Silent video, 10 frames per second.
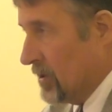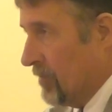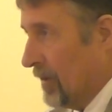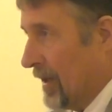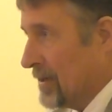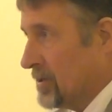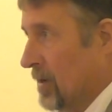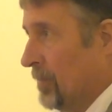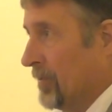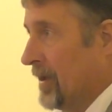over the last
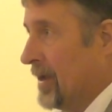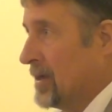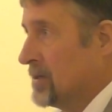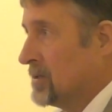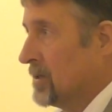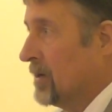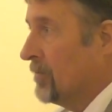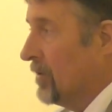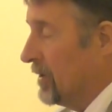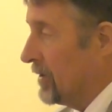couple days
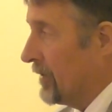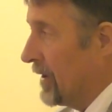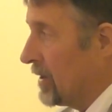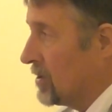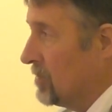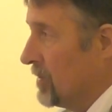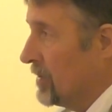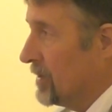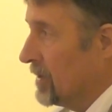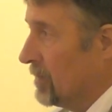running around our
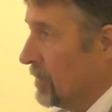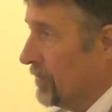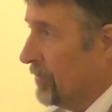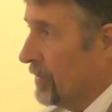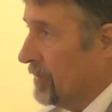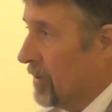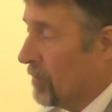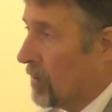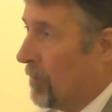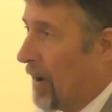community with the
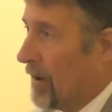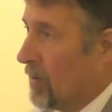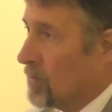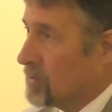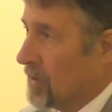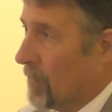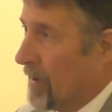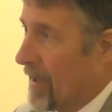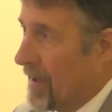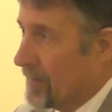number of potholes that
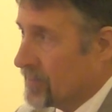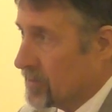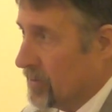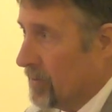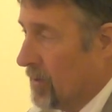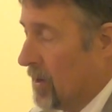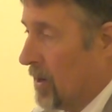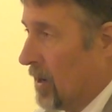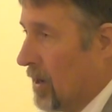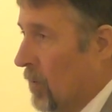we have. So
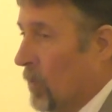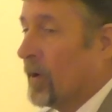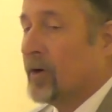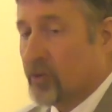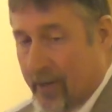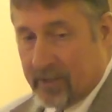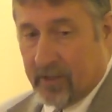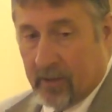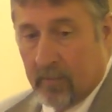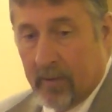we're
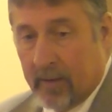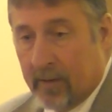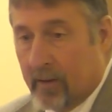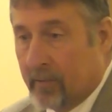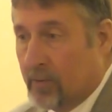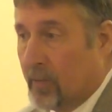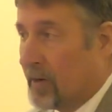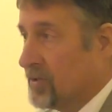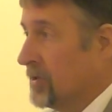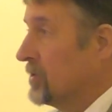addressing them. And to
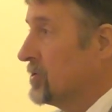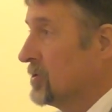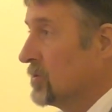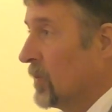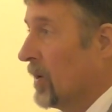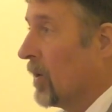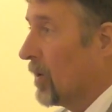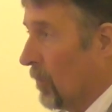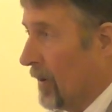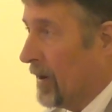our citizens, we
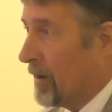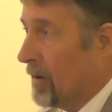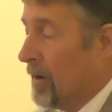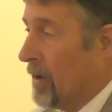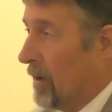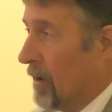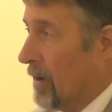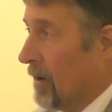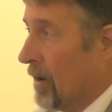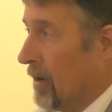are aware
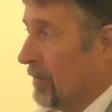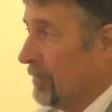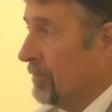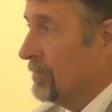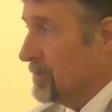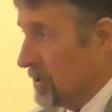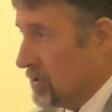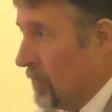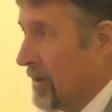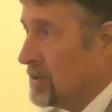of
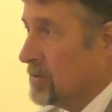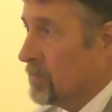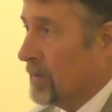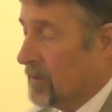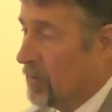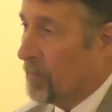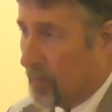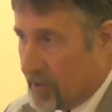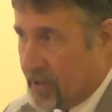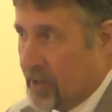situations. We do
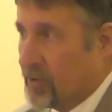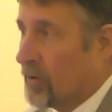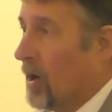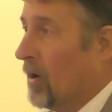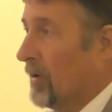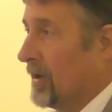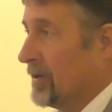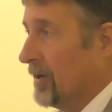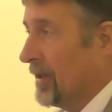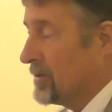appreciate your call
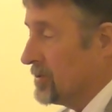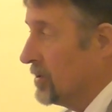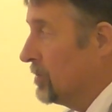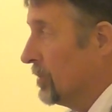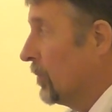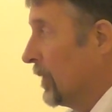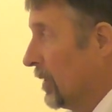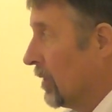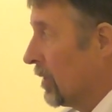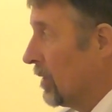in to let us know, but
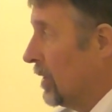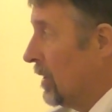we are